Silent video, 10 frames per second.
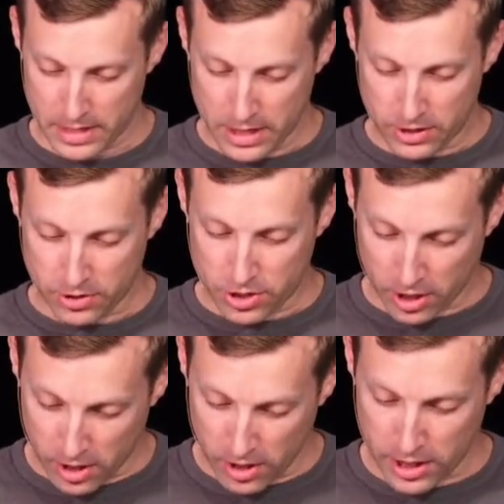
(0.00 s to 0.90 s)
So
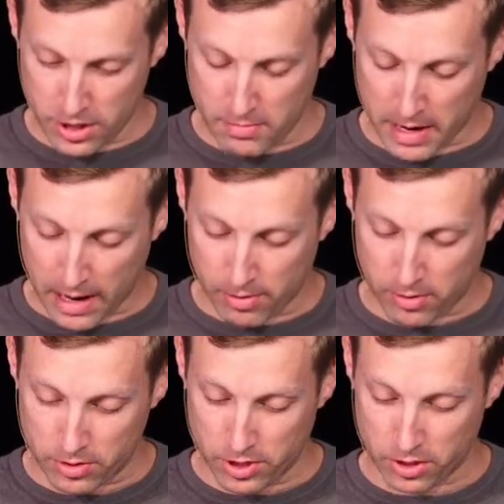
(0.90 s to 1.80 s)
turn in your
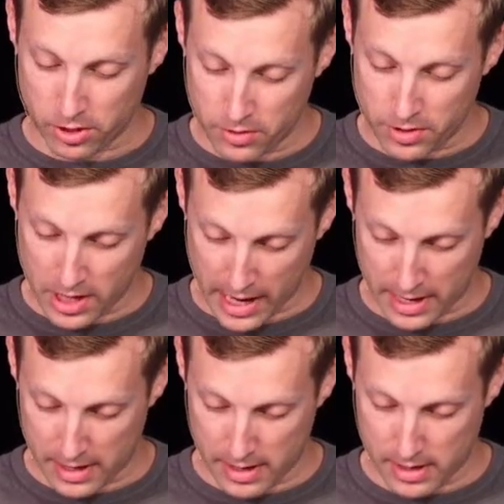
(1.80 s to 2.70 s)
Bible to Luke 10,